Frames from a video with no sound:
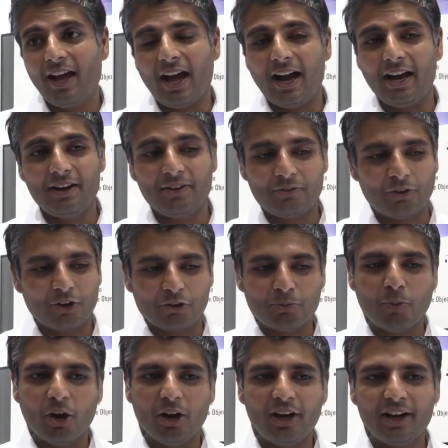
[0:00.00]
And for
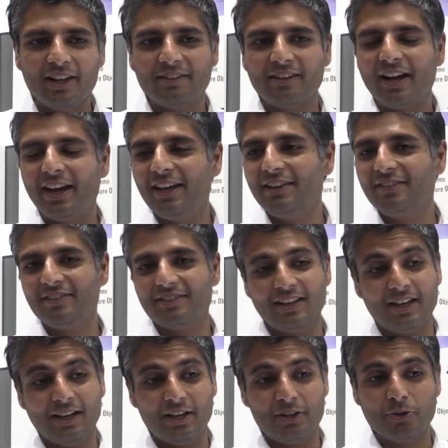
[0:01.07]
smaller designs,
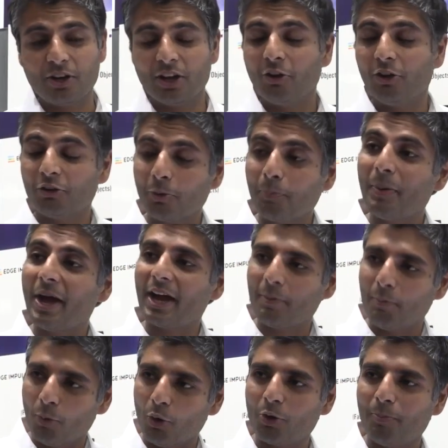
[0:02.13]
you can also pack
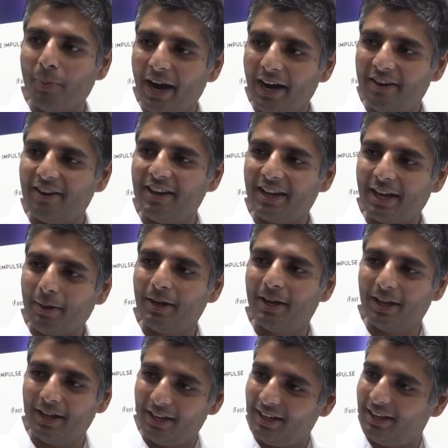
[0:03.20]
more battery
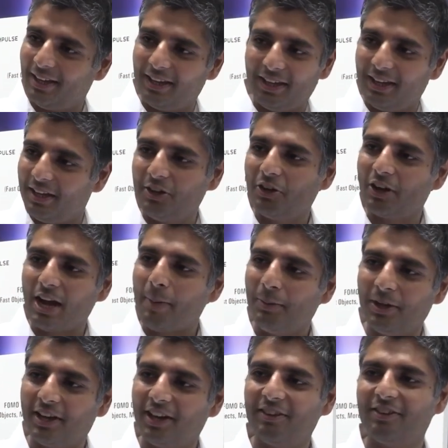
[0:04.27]
in your
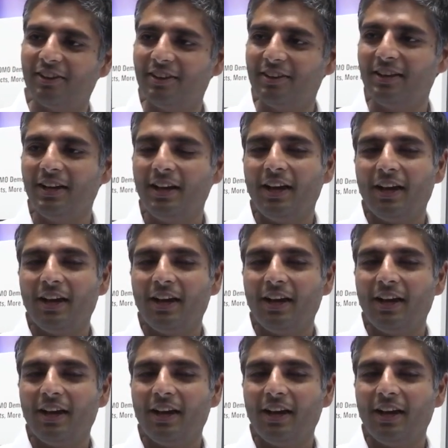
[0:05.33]
application,